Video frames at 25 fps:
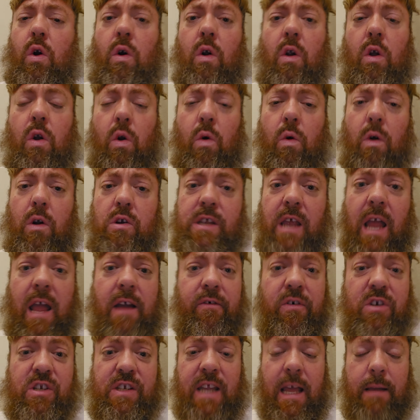Who,
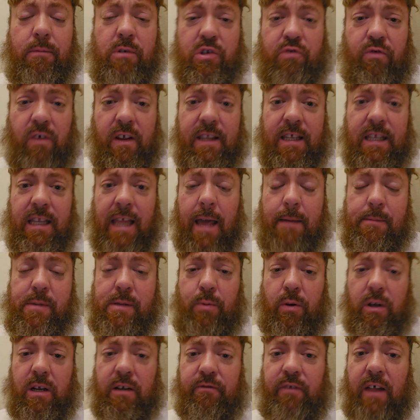whoever's name is written in the
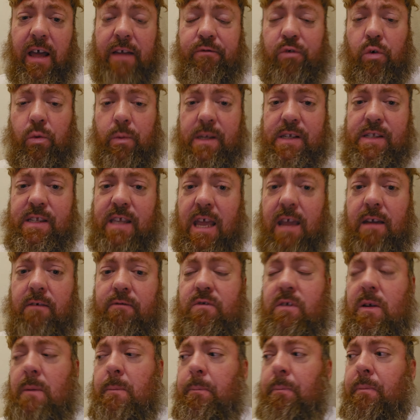Lamb's Book of Life will be
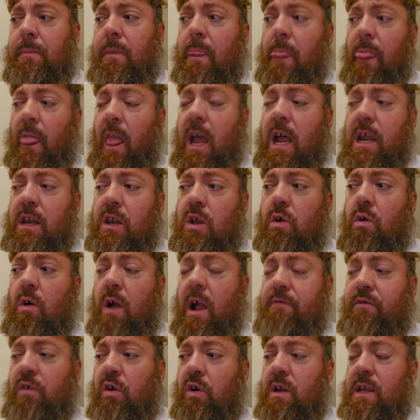saved. And
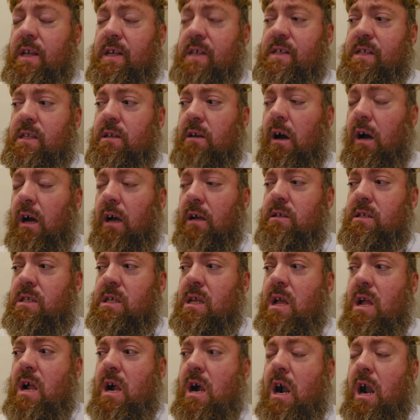whoever is
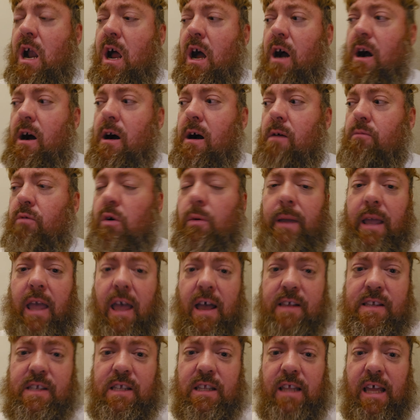not um, will
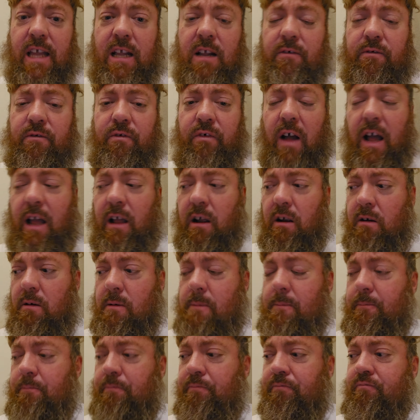be cast in lake of
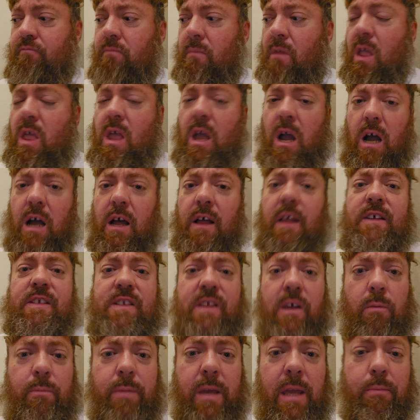fire.
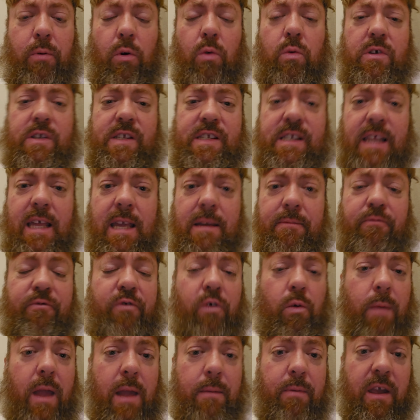Uh, some people will
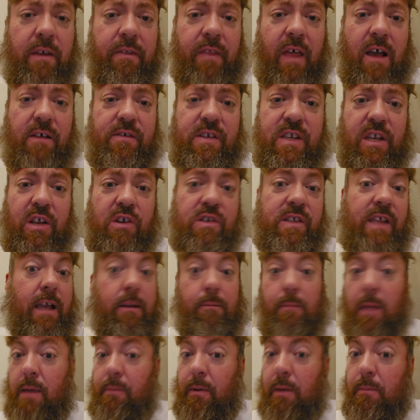sleep for maybe a thousand
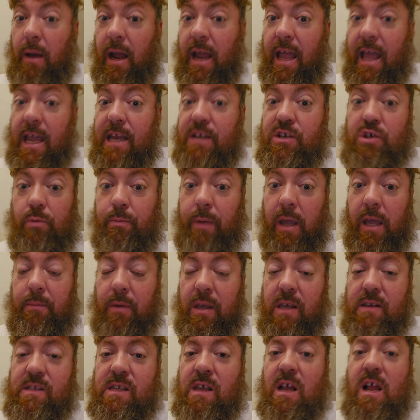years, like maybe my angel
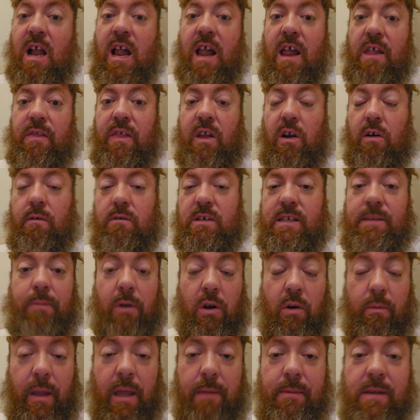babies, their
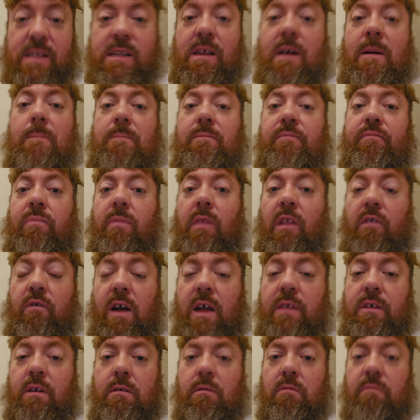spirit babies
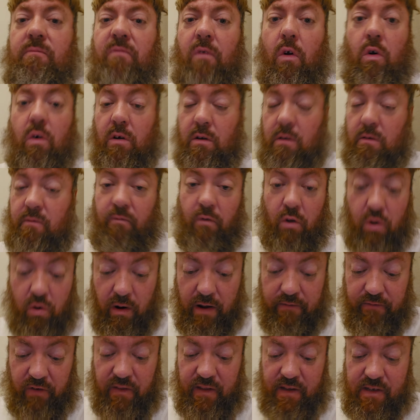rather, or
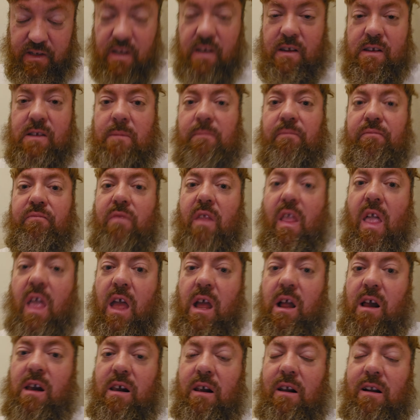whoever this is,
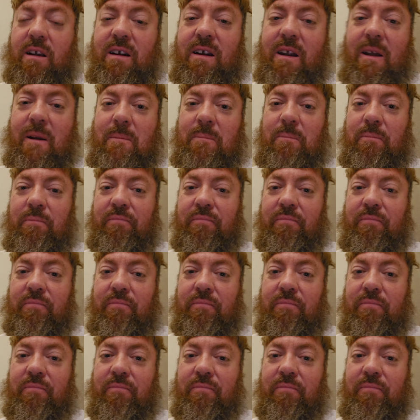uh,